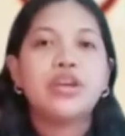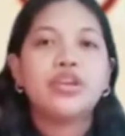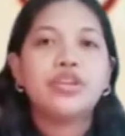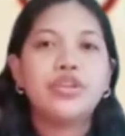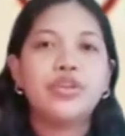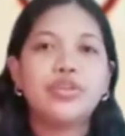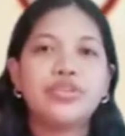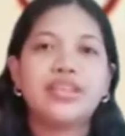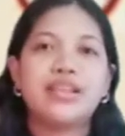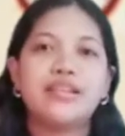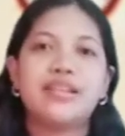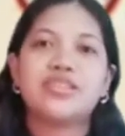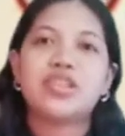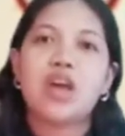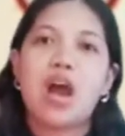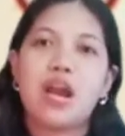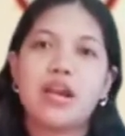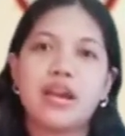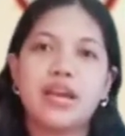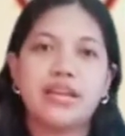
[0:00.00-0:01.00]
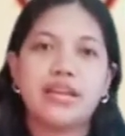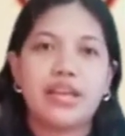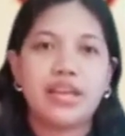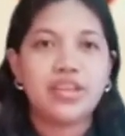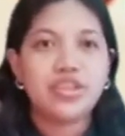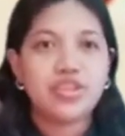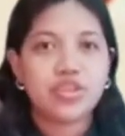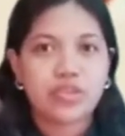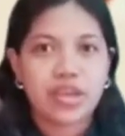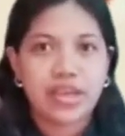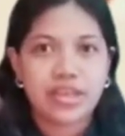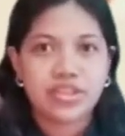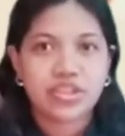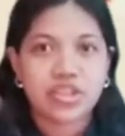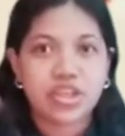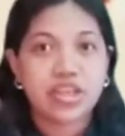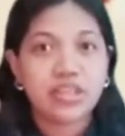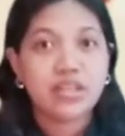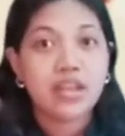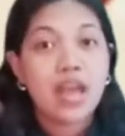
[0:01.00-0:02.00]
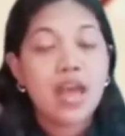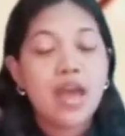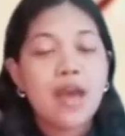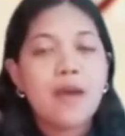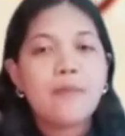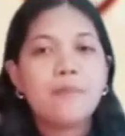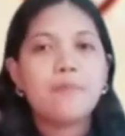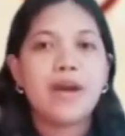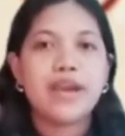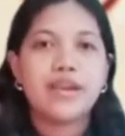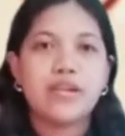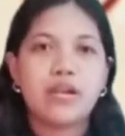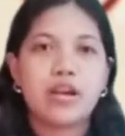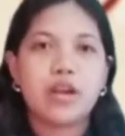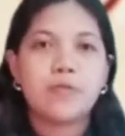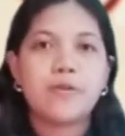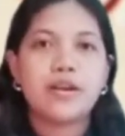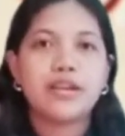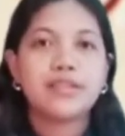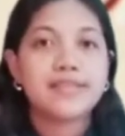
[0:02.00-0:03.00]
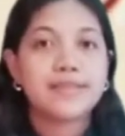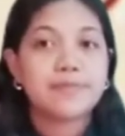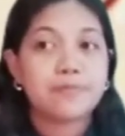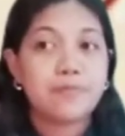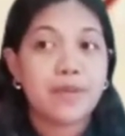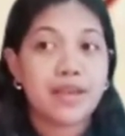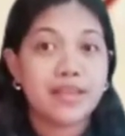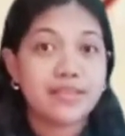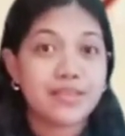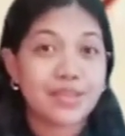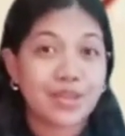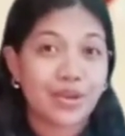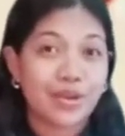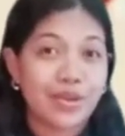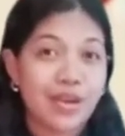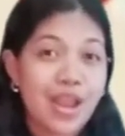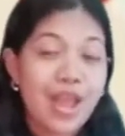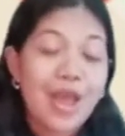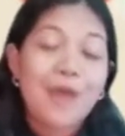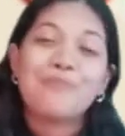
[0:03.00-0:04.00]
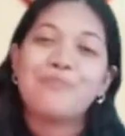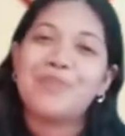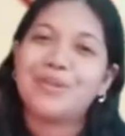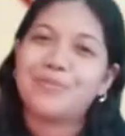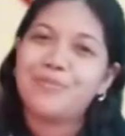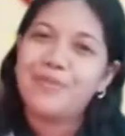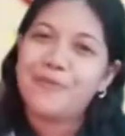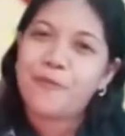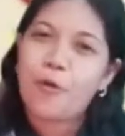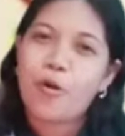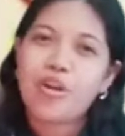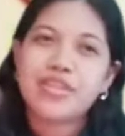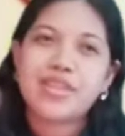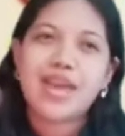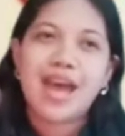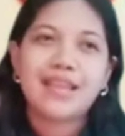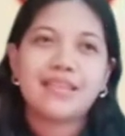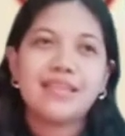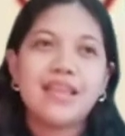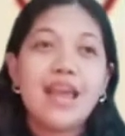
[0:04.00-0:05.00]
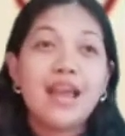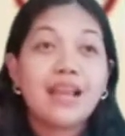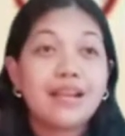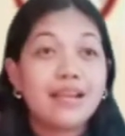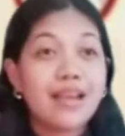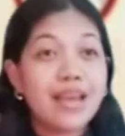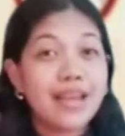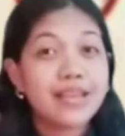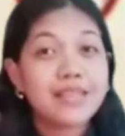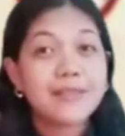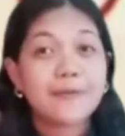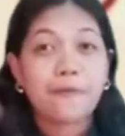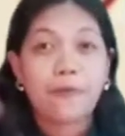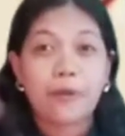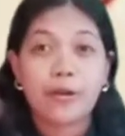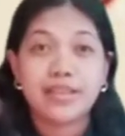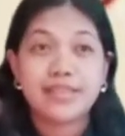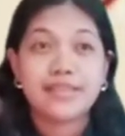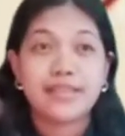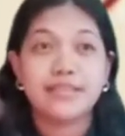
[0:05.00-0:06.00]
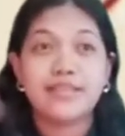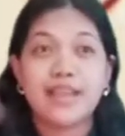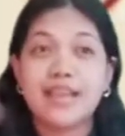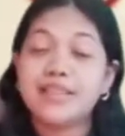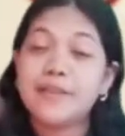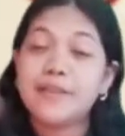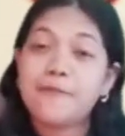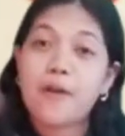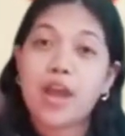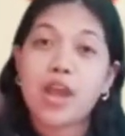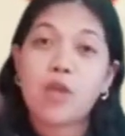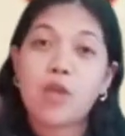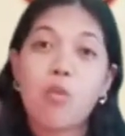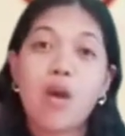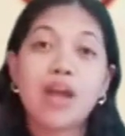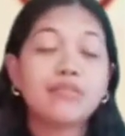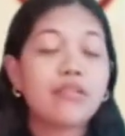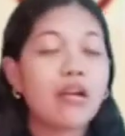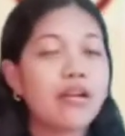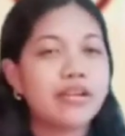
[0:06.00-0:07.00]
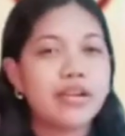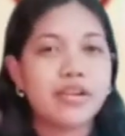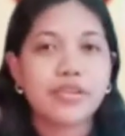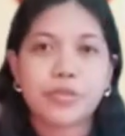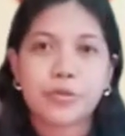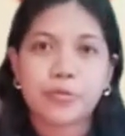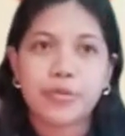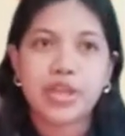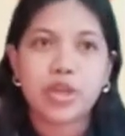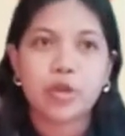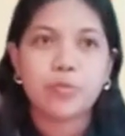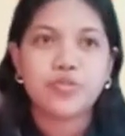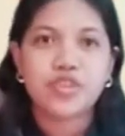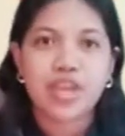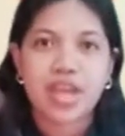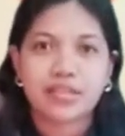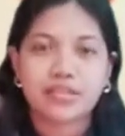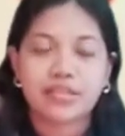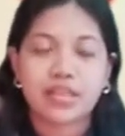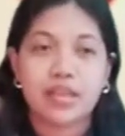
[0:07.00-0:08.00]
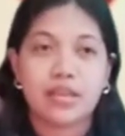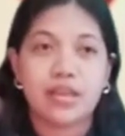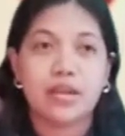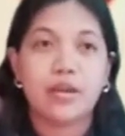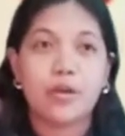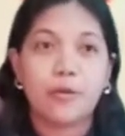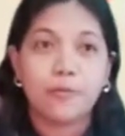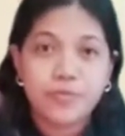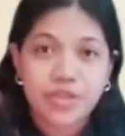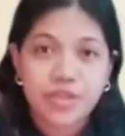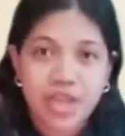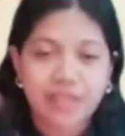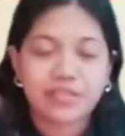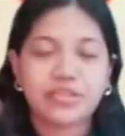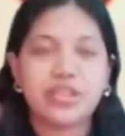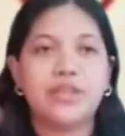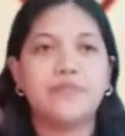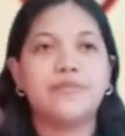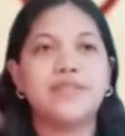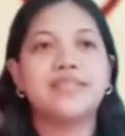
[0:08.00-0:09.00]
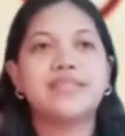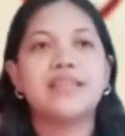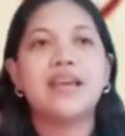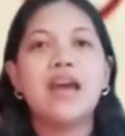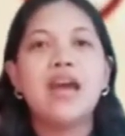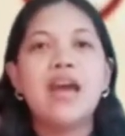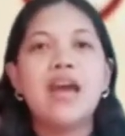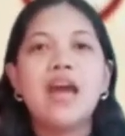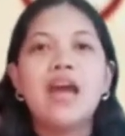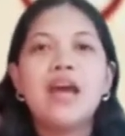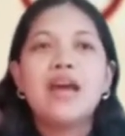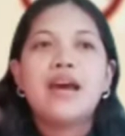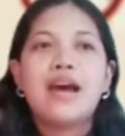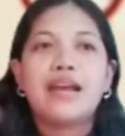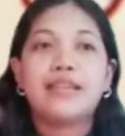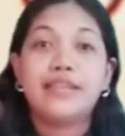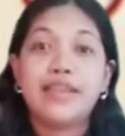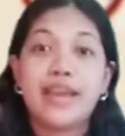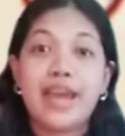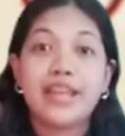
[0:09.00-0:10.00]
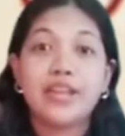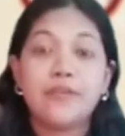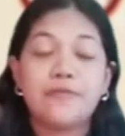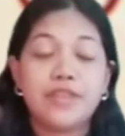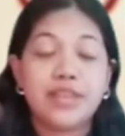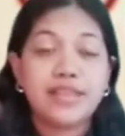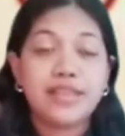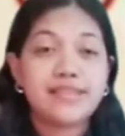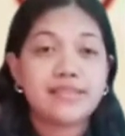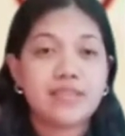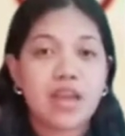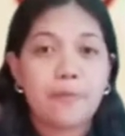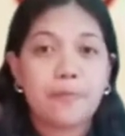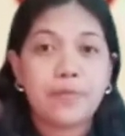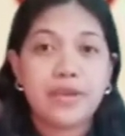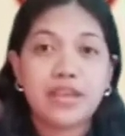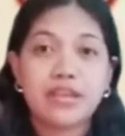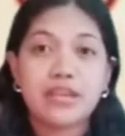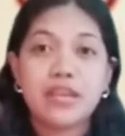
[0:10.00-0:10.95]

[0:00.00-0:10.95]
Utilitarian Education by Herbert Spencer. But before that, let us first identify what are the three objectives. At the end of this topic,